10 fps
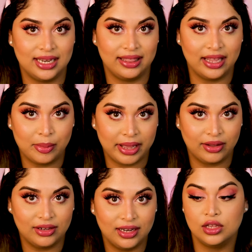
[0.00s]
to think
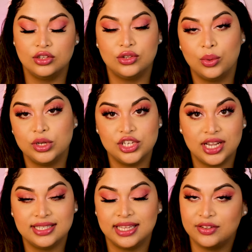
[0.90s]
about. So what do you
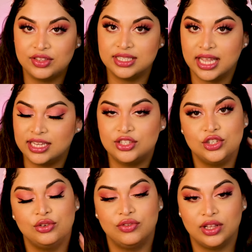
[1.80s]
guys think of this case?
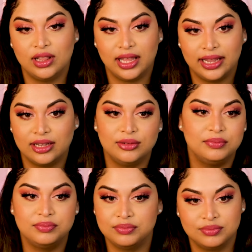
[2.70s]
Do you feel like
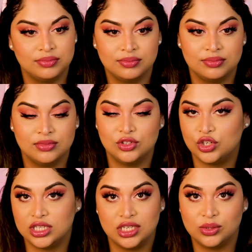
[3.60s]

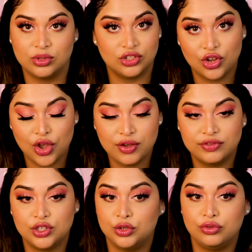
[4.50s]
justice was
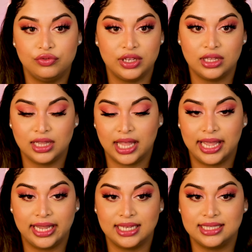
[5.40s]
served? Do you feel
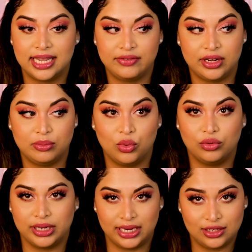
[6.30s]
like David and
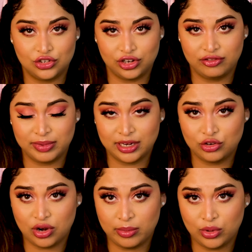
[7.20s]
Maureen should have been in
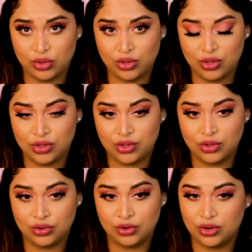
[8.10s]
trouble?
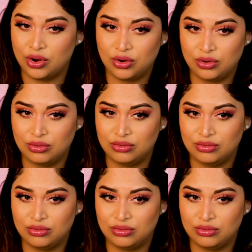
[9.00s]
No,